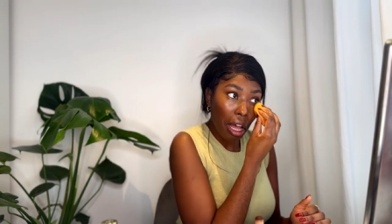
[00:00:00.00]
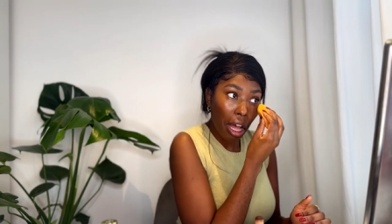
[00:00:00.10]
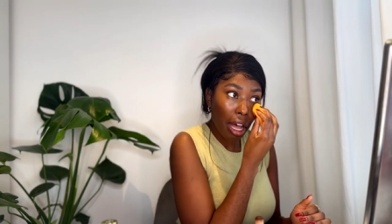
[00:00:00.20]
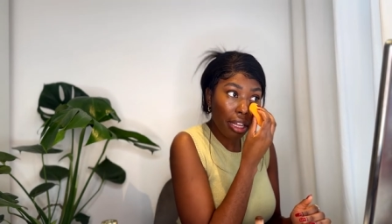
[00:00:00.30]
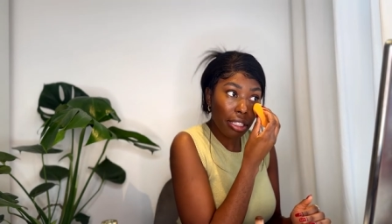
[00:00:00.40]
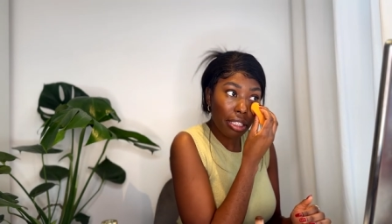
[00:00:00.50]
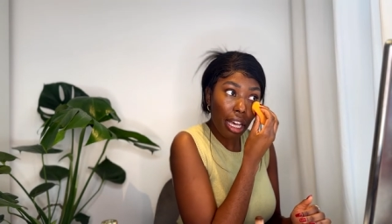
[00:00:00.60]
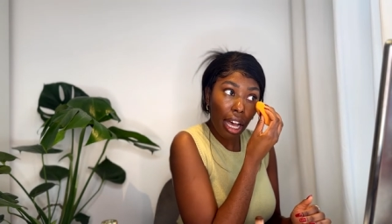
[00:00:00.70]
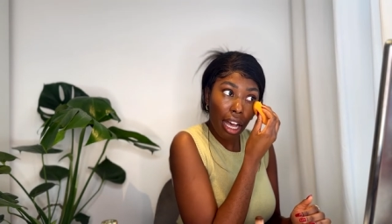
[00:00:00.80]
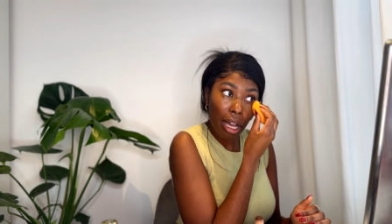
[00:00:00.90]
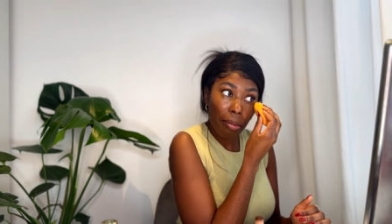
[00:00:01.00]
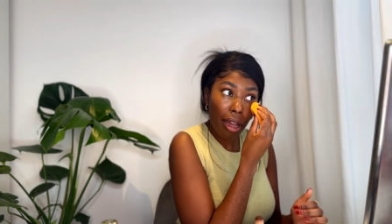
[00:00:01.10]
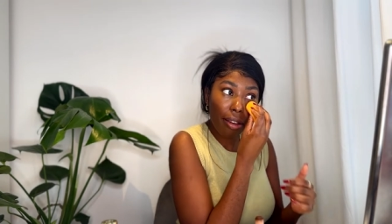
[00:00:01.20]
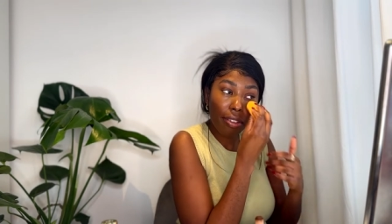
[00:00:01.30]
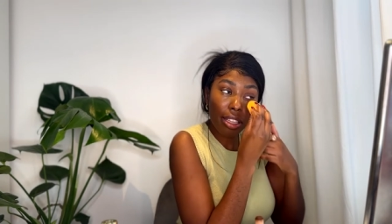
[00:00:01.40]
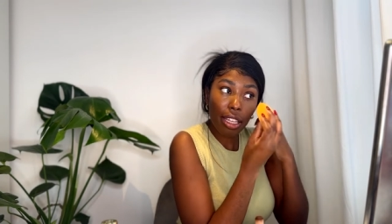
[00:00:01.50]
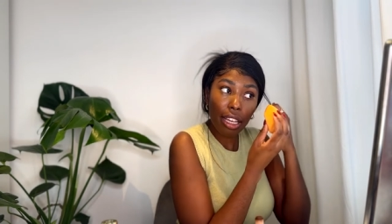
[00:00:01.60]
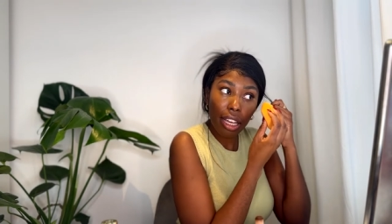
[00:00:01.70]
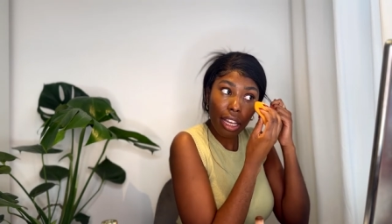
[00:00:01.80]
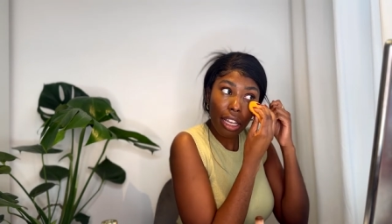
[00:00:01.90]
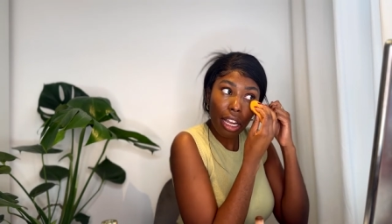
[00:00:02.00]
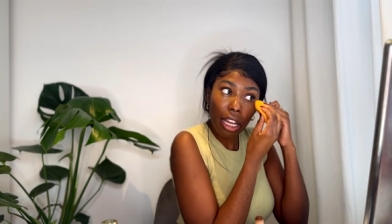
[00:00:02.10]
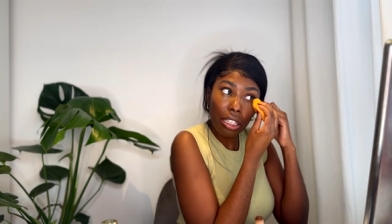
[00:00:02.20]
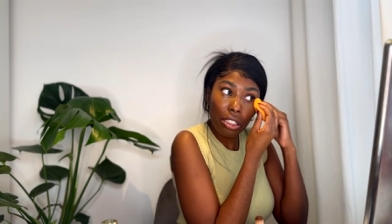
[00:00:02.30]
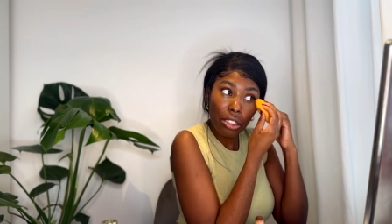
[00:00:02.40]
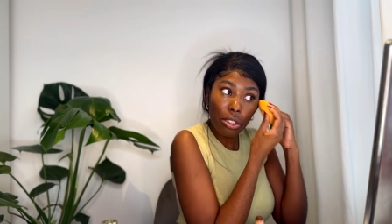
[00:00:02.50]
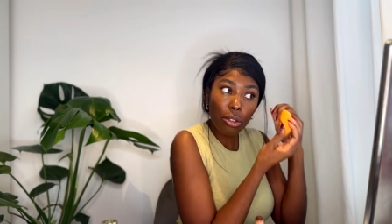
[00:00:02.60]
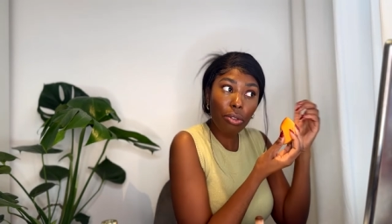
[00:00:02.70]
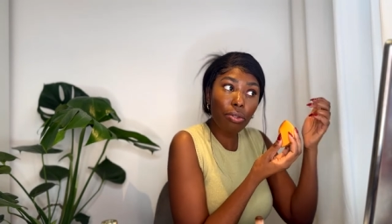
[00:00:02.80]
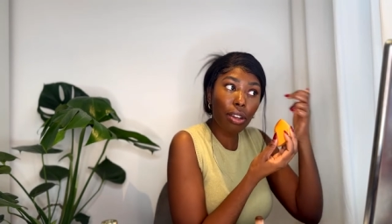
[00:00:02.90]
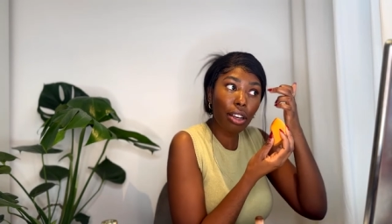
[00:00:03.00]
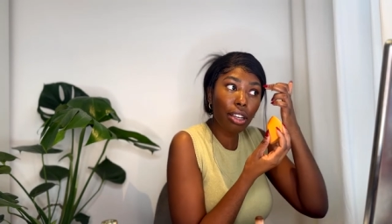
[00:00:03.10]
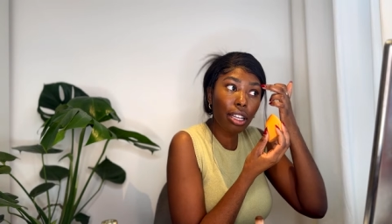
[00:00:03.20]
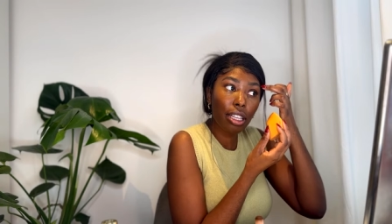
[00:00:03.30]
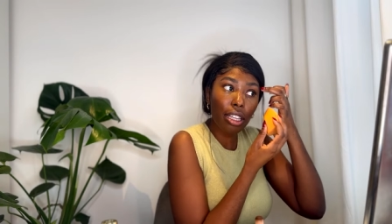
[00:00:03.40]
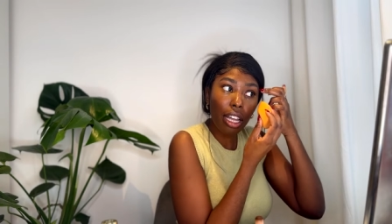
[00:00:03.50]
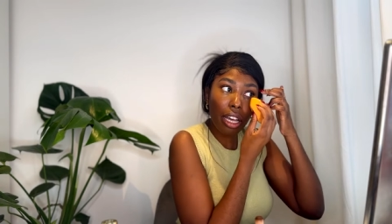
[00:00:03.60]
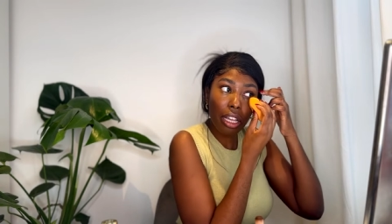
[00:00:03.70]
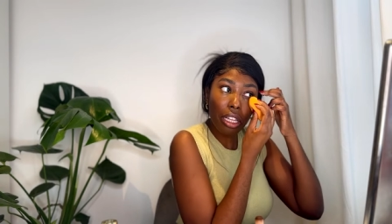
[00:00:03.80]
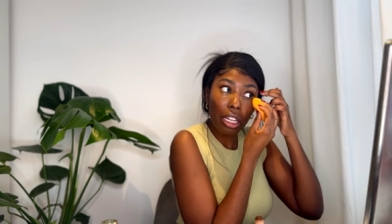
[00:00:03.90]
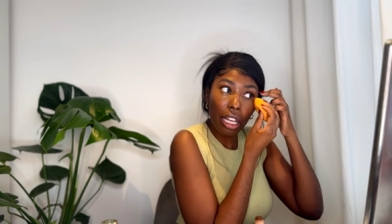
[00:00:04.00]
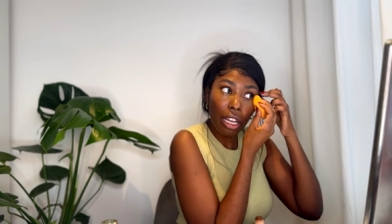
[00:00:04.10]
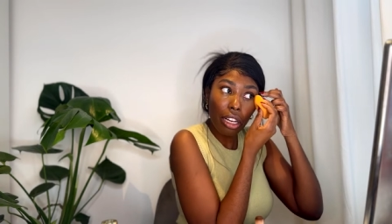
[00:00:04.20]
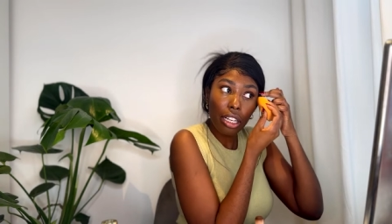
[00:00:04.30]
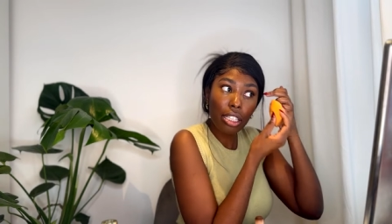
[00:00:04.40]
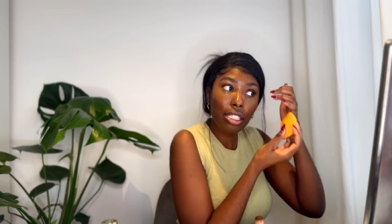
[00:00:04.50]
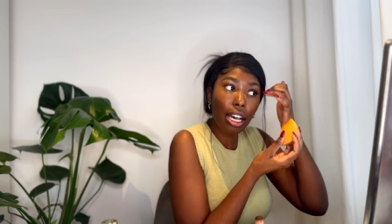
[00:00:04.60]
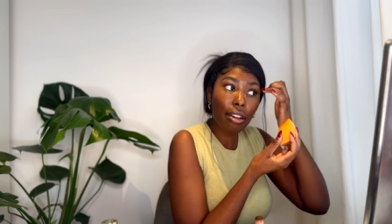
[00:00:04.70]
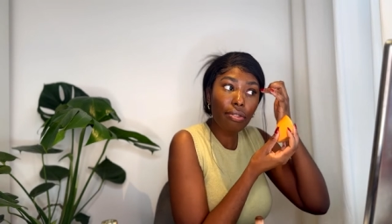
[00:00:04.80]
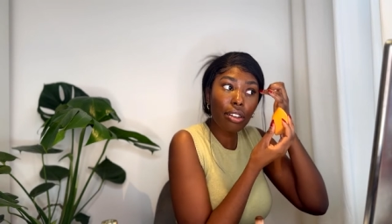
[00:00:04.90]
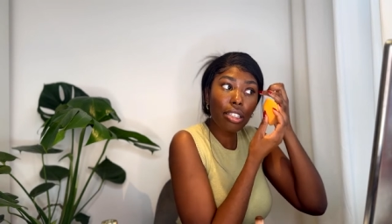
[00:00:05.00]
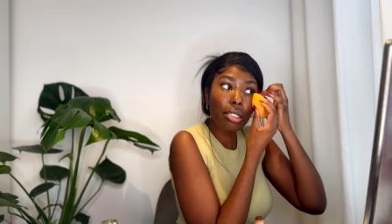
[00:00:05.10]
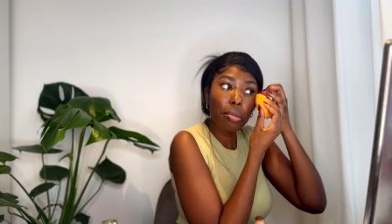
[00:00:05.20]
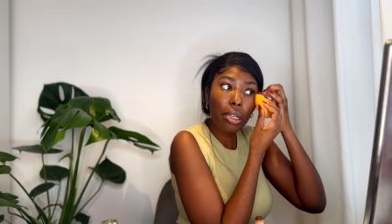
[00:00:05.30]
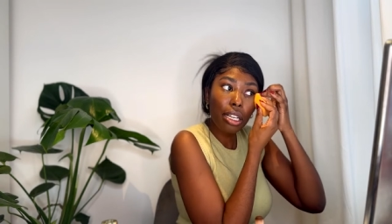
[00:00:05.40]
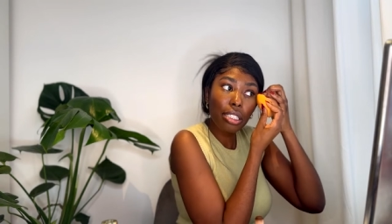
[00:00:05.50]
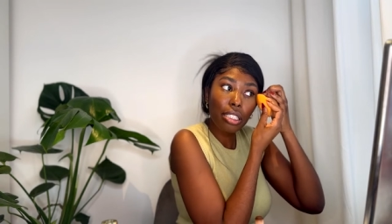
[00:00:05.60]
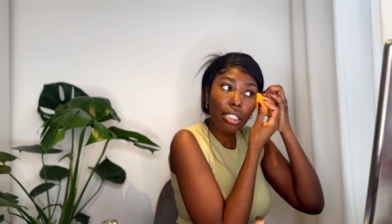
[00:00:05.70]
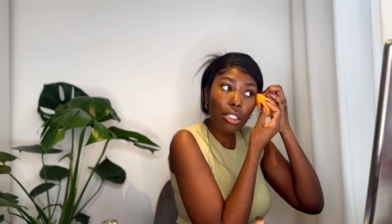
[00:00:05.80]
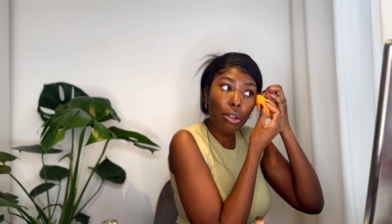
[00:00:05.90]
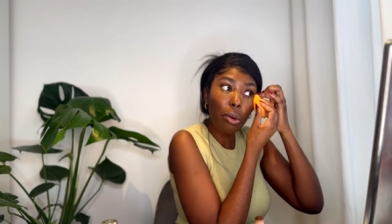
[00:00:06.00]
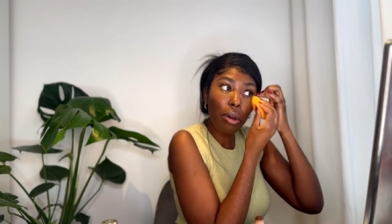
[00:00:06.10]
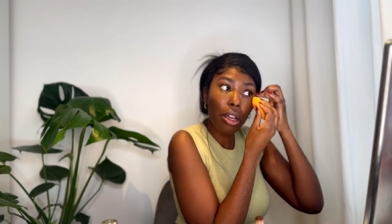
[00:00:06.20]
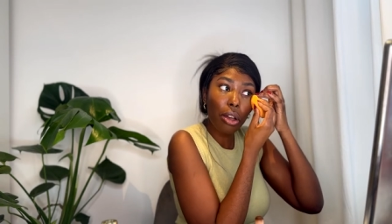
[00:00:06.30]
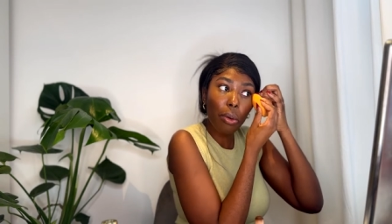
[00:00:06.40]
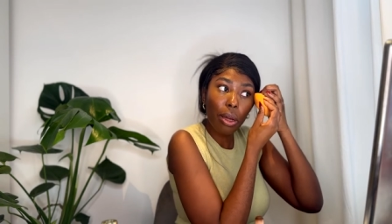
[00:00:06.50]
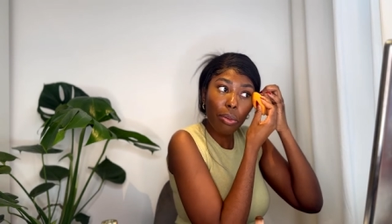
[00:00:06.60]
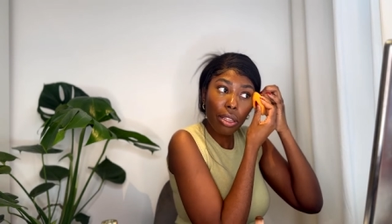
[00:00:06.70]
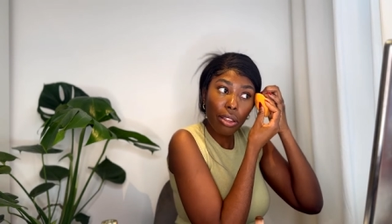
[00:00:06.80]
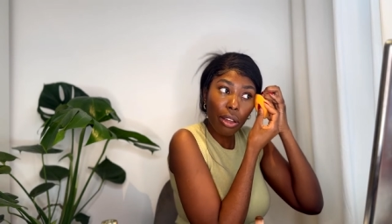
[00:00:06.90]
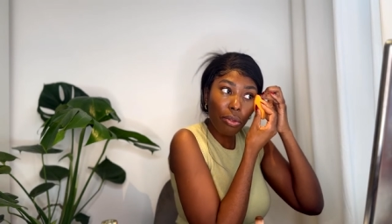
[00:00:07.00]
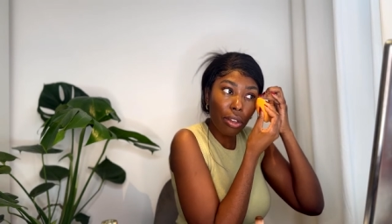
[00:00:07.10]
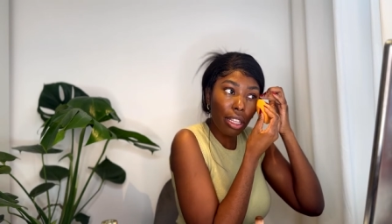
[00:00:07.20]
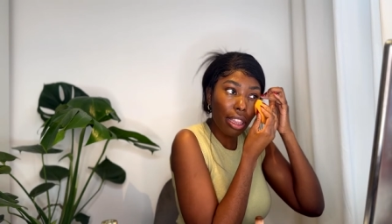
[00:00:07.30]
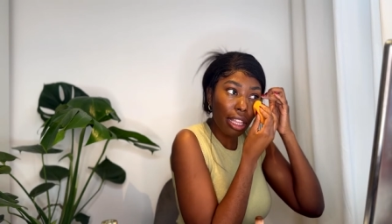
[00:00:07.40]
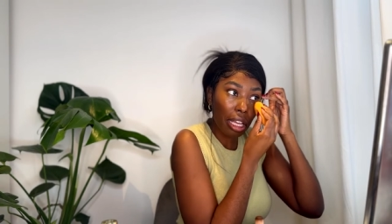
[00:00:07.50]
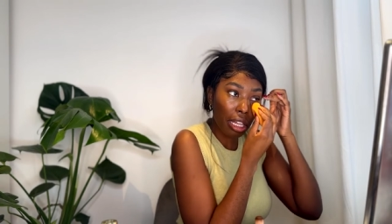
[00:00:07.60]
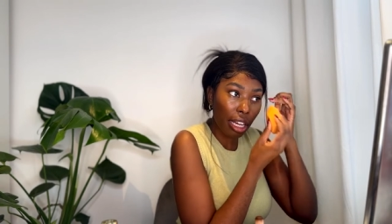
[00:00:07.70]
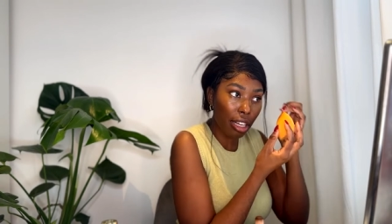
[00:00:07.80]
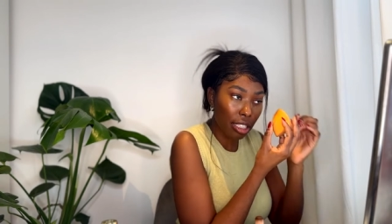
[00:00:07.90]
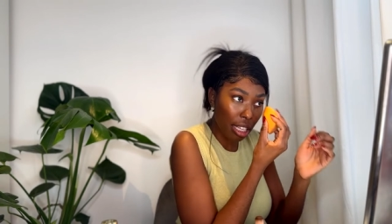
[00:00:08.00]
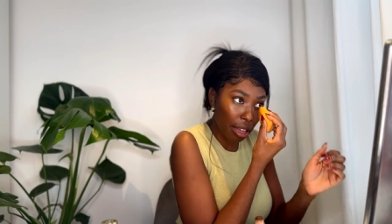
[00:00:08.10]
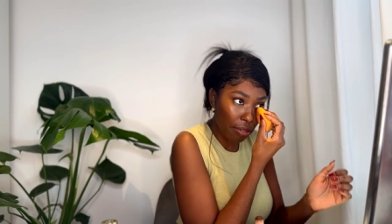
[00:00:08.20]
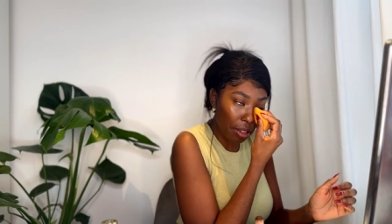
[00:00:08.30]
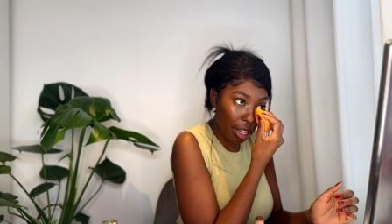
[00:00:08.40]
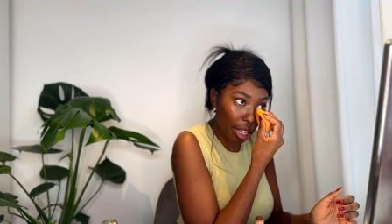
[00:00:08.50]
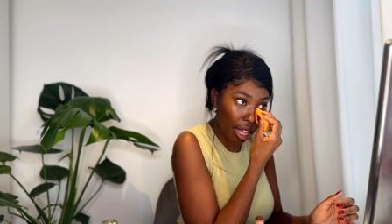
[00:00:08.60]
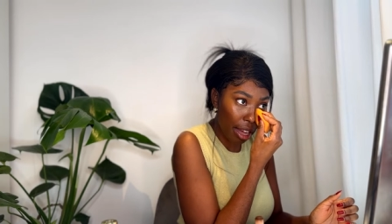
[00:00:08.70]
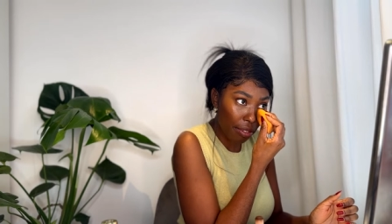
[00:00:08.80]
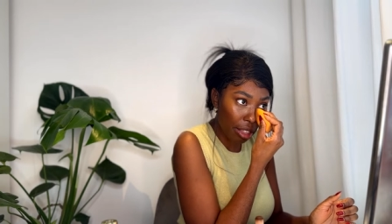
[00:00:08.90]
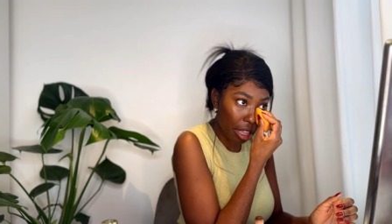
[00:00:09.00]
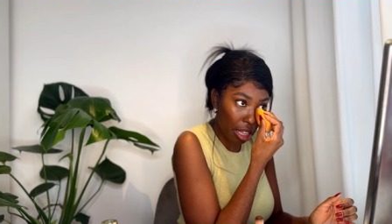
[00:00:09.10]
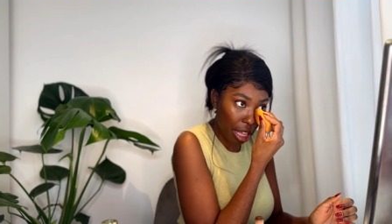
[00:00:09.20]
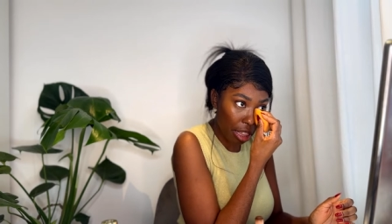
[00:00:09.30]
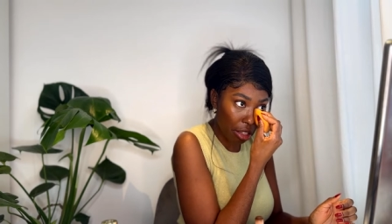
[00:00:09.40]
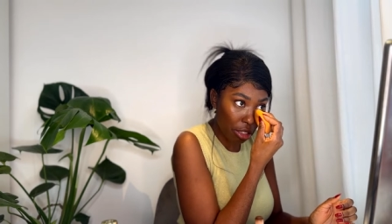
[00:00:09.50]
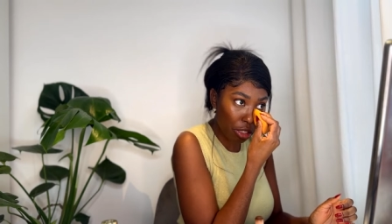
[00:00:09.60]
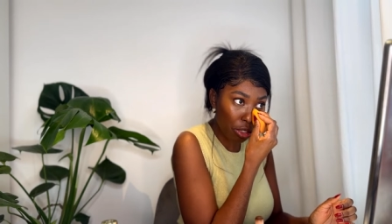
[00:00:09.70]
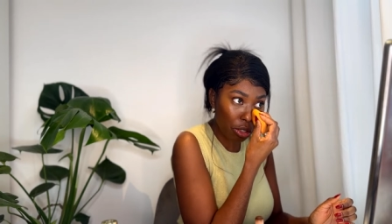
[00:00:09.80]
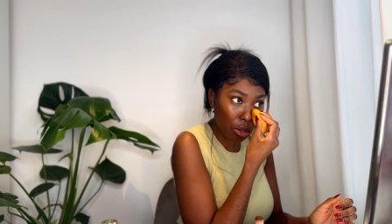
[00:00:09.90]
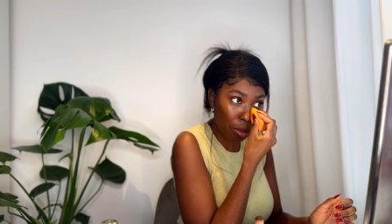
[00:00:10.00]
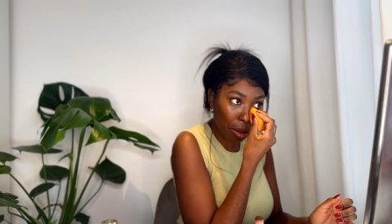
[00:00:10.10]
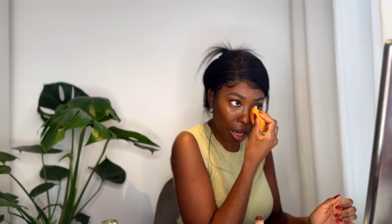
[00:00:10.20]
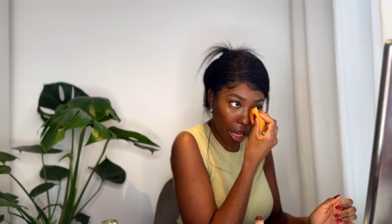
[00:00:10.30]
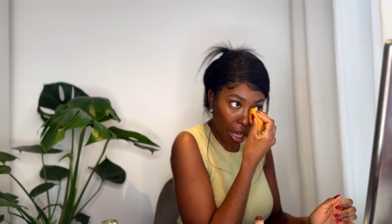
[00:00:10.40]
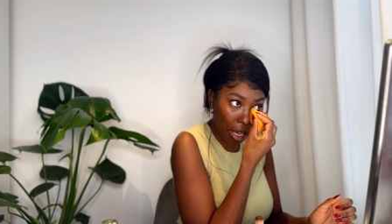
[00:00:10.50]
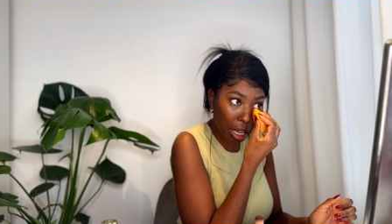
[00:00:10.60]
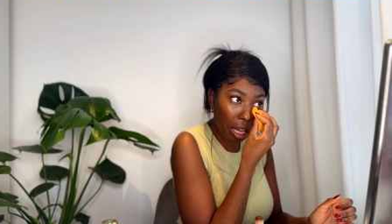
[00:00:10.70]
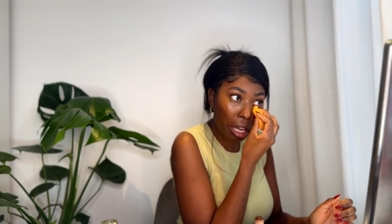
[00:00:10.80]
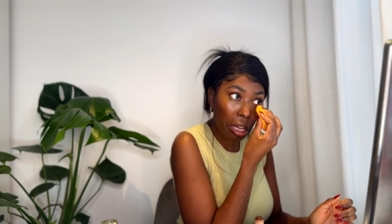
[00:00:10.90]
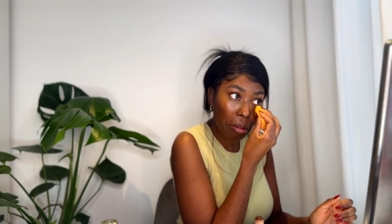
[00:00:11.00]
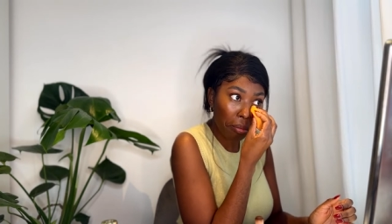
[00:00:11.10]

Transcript: I dab everything in and do very light layers at first because you don't want to go in with like really thick layers. I feel like everything then looks super cakey.